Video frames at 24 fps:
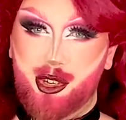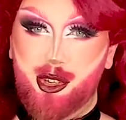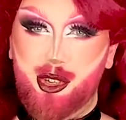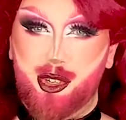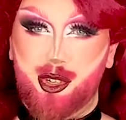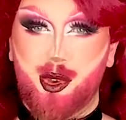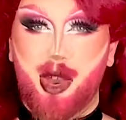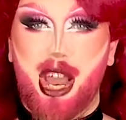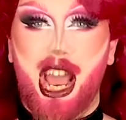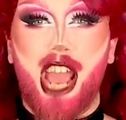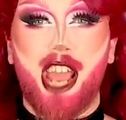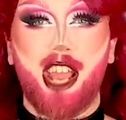So
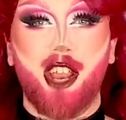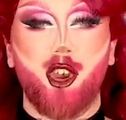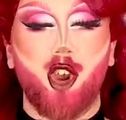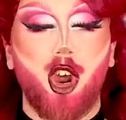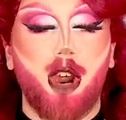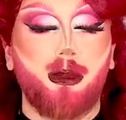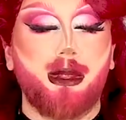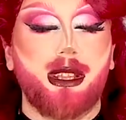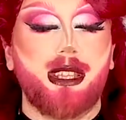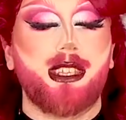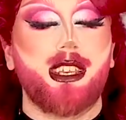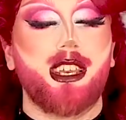I
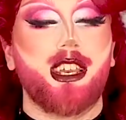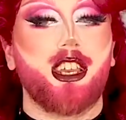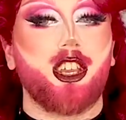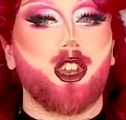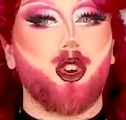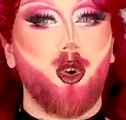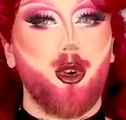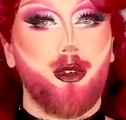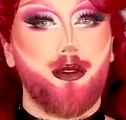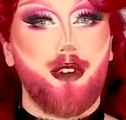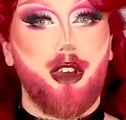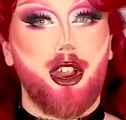normally say
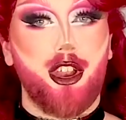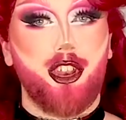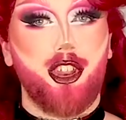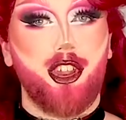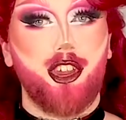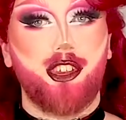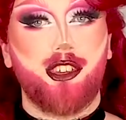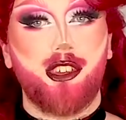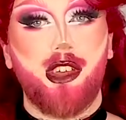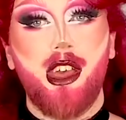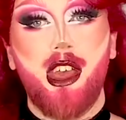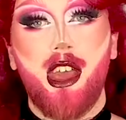go for a
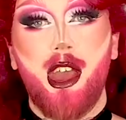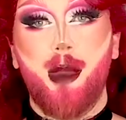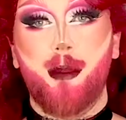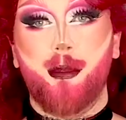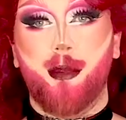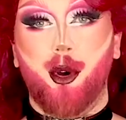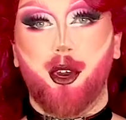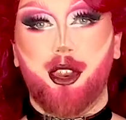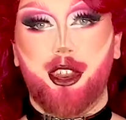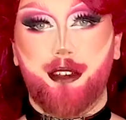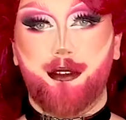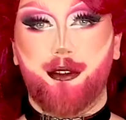nude
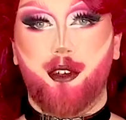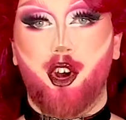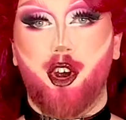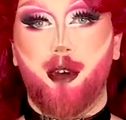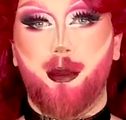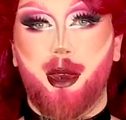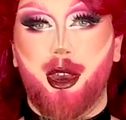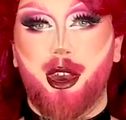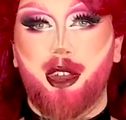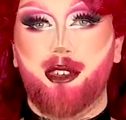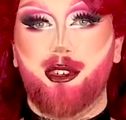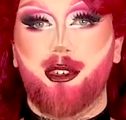body
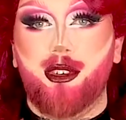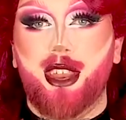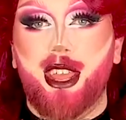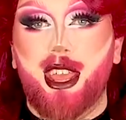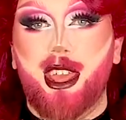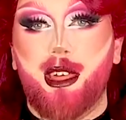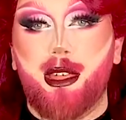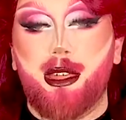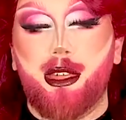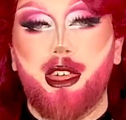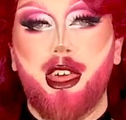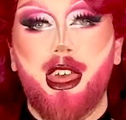former
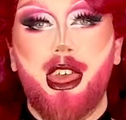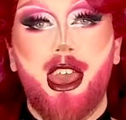underneath,